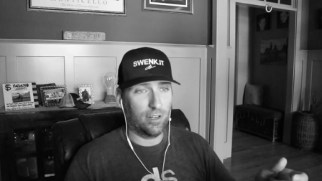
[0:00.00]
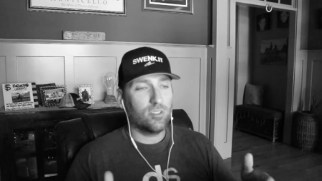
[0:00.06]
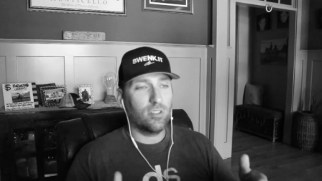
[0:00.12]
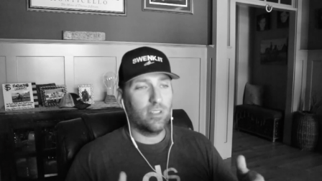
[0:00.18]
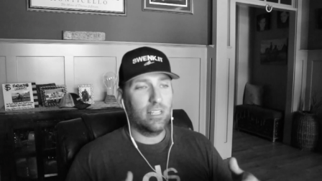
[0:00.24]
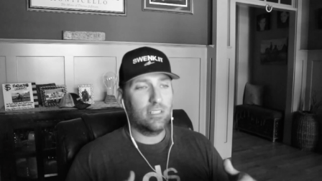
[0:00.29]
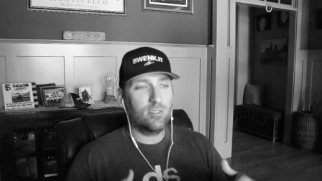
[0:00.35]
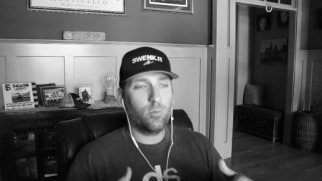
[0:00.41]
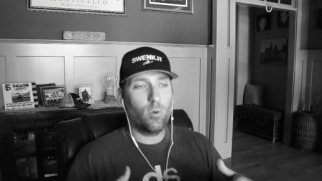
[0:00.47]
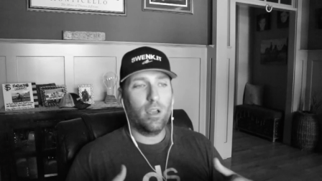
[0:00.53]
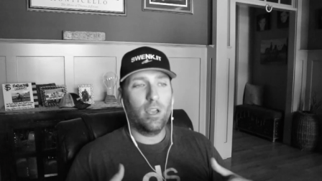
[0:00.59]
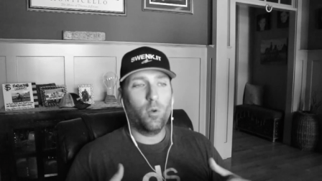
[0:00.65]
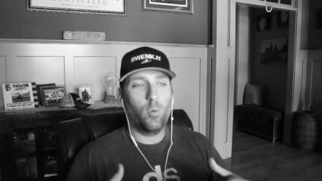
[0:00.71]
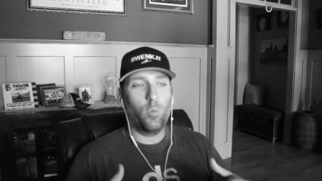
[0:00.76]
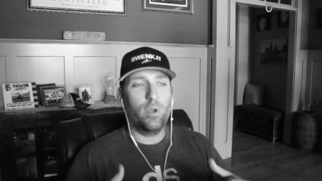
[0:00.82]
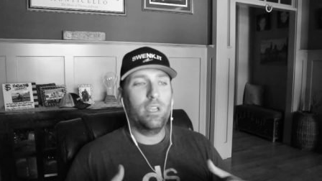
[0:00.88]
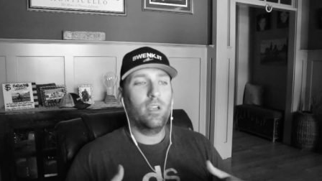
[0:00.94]
So that's why
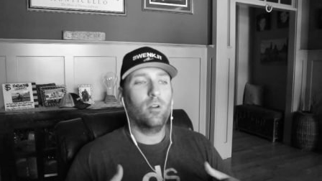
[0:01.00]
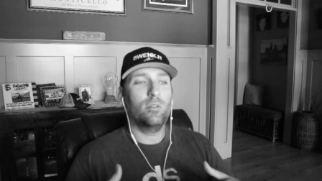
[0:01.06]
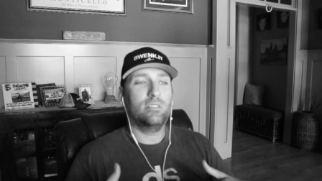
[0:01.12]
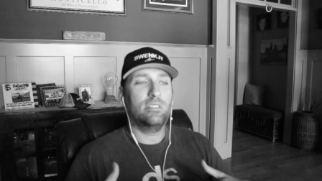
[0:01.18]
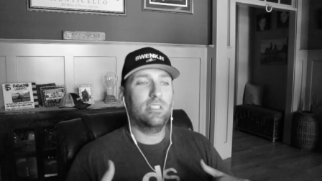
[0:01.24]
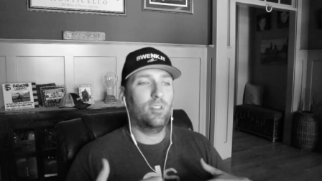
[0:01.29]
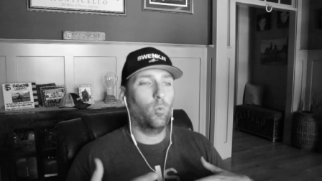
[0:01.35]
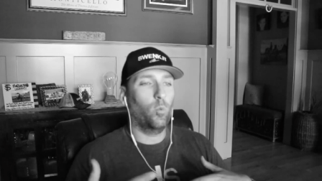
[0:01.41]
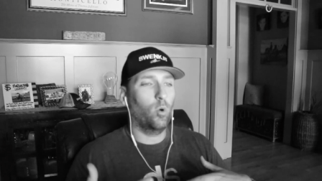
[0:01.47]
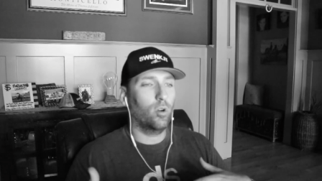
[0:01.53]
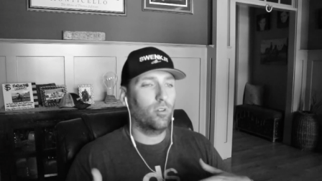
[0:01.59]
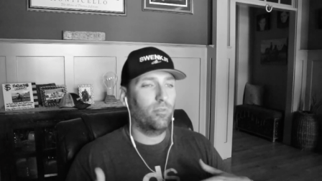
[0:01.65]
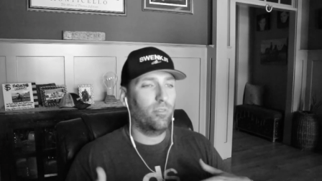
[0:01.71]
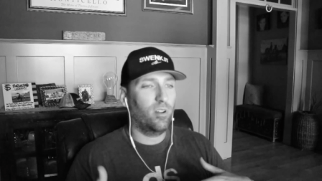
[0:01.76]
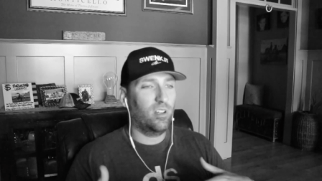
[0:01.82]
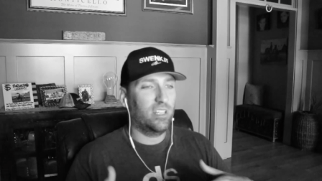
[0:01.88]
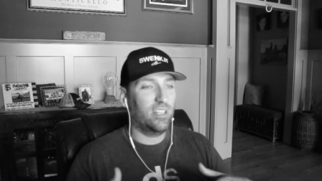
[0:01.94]
we always did the
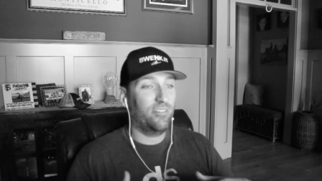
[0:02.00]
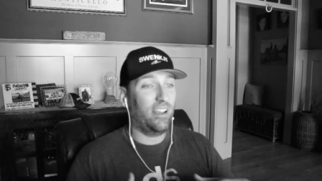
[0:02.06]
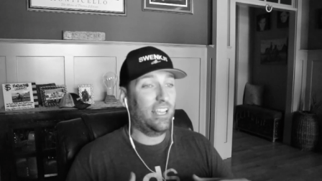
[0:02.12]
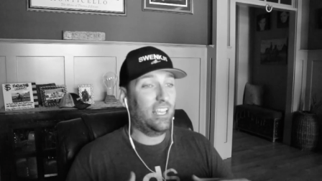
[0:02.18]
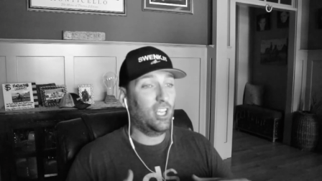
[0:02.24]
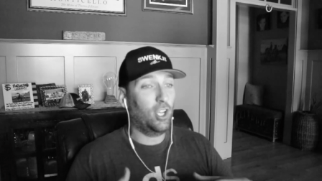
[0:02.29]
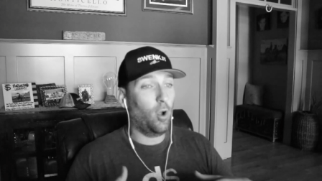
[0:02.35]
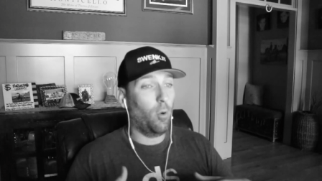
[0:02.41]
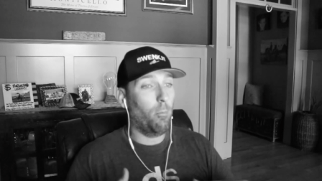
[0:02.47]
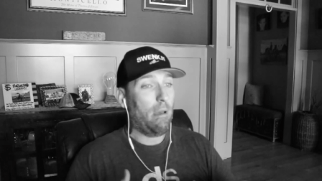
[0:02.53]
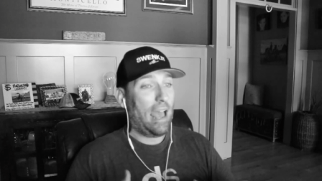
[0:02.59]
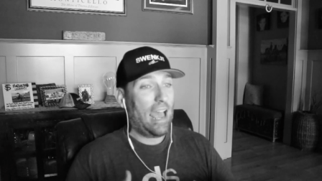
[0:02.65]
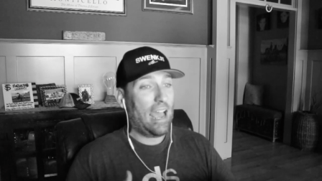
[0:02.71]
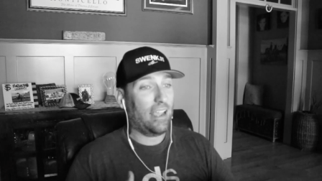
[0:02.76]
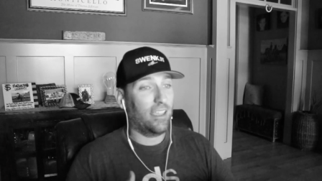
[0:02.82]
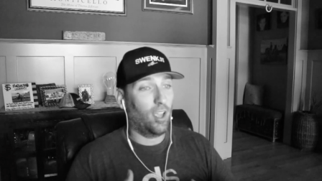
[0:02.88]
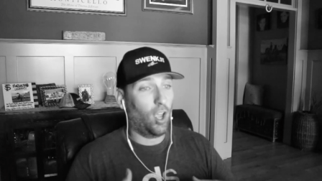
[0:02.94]
waterfall. And if I could go
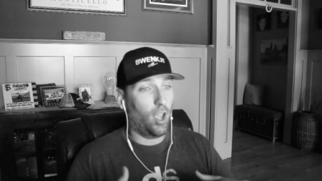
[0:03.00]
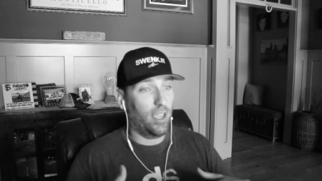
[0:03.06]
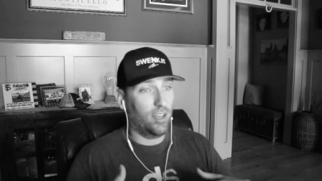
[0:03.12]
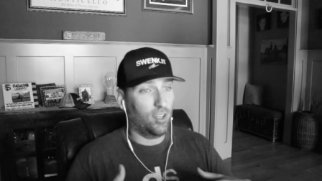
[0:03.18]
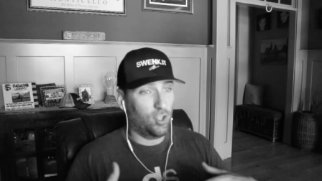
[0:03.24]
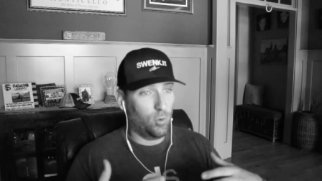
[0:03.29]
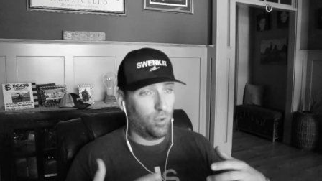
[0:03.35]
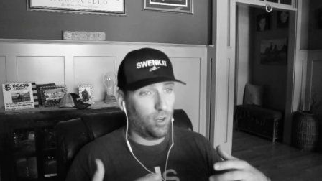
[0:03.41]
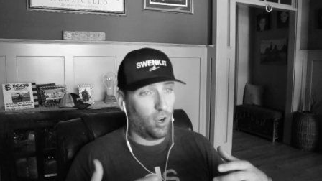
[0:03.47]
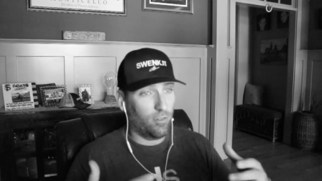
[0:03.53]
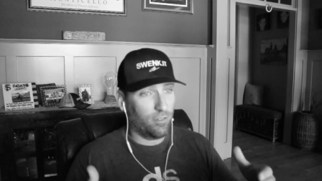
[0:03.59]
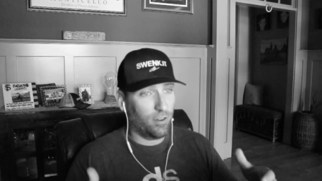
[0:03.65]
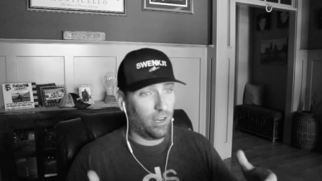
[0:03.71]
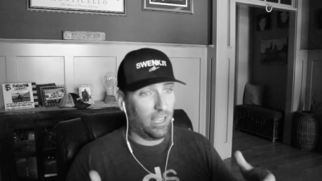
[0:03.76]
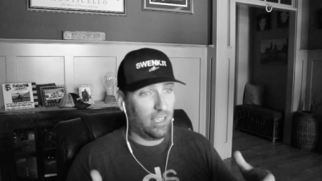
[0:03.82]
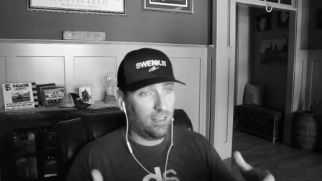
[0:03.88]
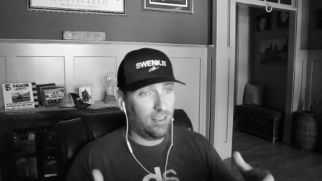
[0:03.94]
back and do it
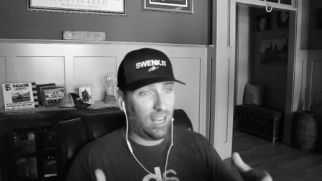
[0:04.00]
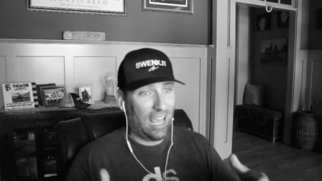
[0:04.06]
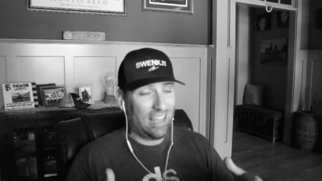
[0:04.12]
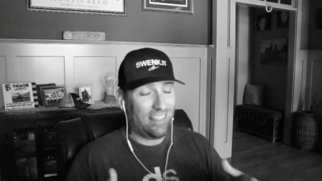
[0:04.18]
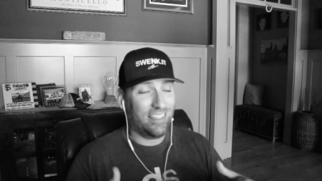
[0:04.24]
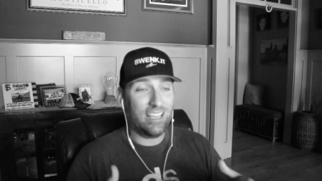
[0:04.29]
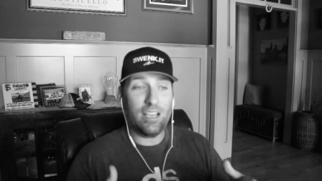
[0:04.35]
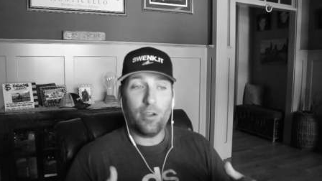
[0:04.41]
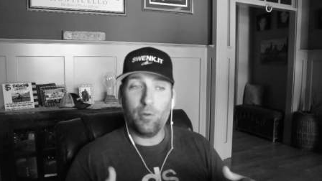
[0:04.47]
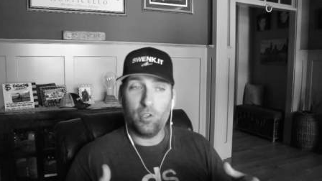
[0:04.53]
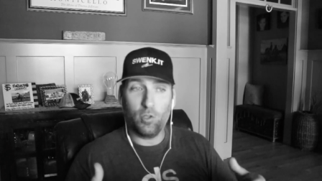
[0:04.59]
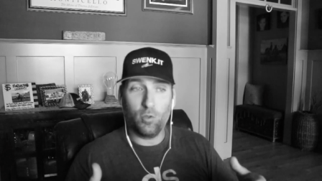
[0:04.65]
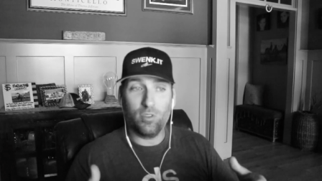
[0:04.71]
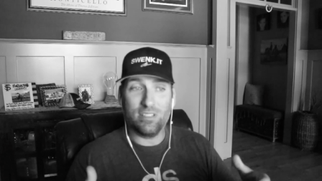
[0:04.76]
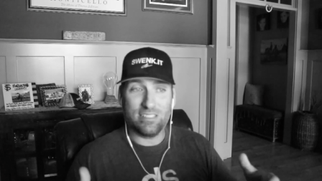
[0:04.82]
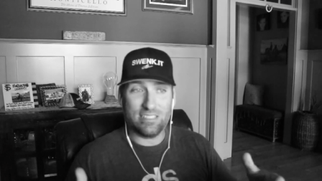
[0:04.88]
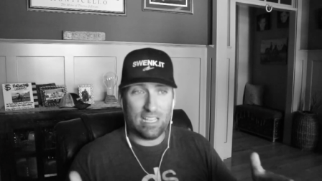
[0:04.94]
over again, I think I would do
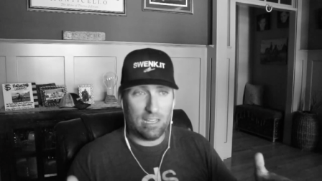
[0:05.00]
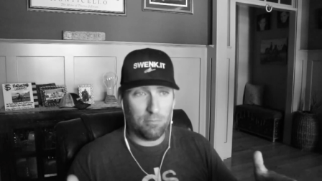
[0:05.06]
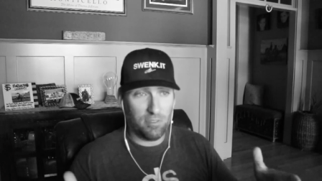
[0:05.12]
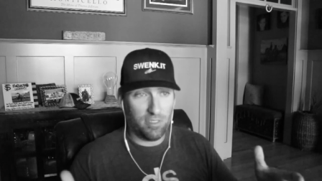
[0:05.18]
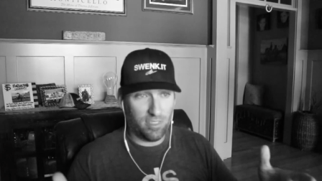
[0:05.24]
the same